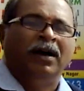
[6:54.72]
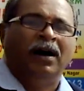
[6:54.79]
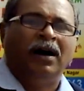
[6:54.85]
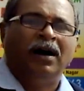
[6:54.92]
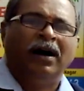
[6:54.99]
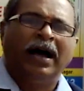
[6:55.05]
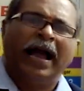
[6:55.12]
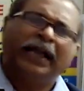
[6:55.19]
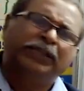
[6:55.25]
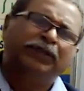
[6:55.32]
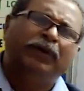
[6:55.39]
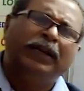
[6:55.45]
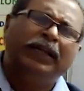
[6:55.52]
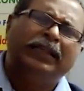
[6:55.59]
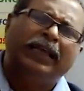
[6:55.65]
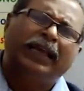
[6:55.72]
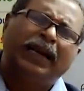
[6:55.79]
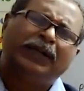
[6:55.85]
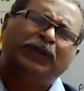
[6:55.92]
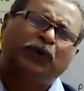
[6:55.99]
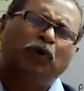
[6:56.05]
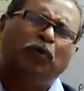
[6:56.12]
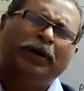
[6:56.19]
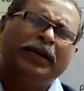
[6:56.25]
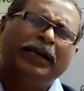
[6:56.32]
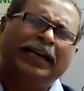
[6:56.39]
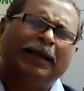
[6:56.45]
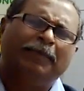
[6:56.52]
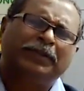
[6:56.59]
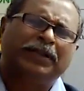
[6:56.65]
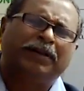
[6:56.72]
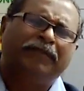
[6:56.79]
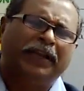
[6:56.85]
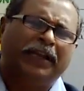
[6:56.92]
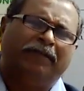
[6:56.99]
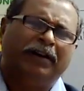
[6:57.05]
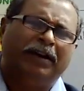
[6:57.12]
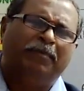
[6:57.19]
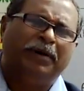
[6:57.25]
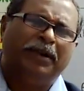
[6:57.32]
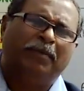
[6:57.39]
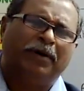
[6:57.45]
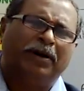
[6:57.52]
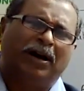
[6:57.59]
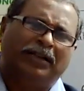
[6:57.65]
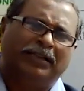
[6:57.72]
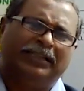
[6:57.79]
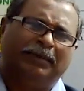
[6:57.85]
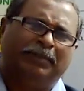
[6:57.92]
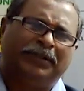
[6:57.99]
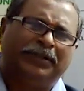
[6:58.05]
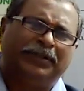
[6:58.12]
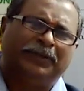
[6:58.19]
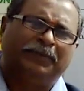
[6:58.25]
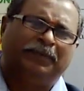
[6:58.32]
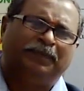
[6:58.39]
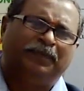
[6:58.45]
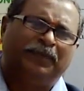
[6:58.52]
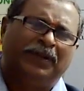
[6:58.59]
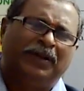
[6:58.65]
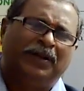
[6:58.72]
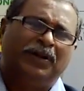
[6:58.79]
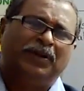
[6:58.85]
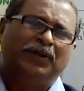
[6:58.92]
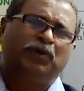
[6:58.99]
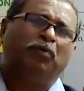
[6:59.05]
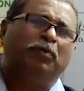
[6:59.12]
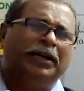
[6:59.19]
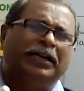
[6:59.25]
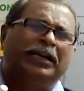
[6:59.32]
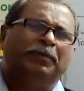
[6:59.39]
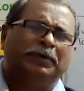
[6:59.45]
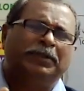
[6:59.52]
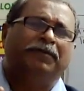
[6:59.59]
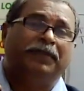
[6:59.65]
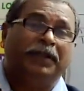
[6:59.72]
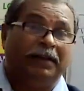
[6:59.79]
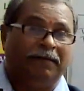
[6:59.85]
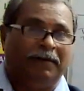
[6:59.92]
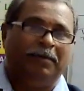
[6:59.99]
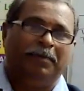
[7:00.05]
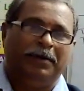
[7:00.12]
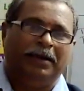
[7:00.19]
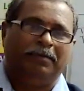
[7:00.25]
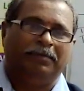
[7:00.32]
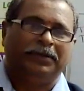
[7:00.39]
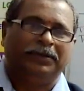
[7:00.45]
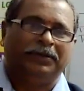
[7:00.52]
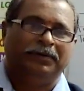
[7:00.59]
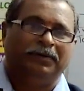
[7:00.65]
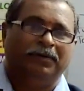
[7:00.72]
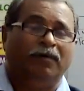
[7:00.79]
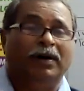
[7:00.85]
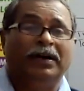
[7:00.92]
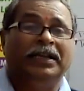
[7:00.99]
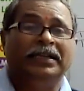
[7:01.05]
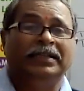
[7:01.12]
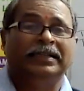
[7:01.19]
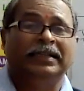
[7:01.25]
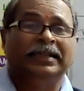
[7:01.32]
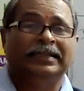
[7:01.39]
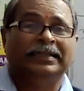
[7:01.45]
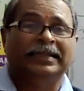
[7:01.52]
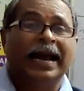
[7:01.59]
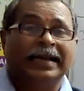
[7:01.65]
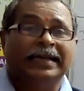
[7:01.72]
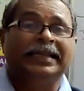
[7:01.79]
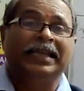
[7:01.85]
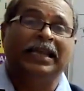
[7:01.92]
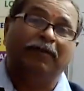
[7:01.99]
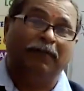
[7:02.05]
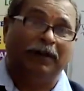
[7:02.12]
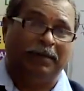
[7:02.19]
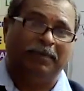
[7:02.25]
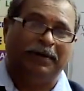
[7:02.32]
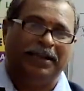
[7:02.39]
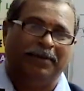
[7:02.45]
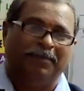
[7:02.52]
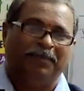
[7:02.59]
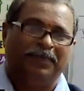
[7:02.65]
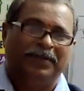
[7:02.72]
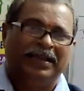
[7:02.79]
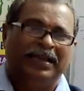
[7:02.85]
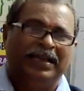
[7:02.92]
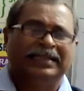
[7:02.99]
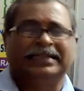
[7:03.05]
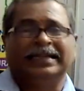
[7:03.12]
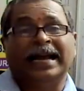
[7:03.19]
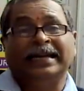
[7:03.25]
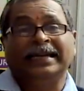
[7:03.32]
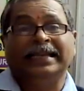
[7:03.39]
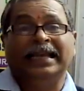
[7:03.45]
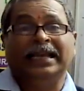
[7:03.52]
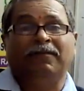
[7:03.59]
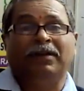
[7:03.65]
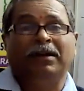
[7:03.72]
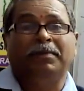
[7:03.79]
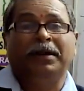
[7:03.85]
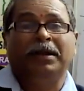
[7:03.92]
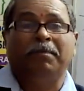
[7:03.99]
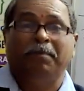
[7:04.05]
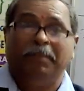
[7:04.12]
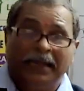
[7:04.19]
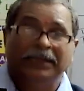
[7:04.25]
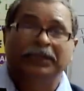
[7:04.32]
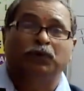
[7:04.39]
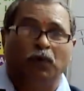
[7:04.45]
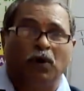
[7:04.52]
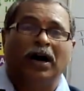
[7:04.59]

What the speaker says: Actually, there are so many types of equilibrium concepts. So many types of equilibriums. One is static equilibrium. Static equilibrium means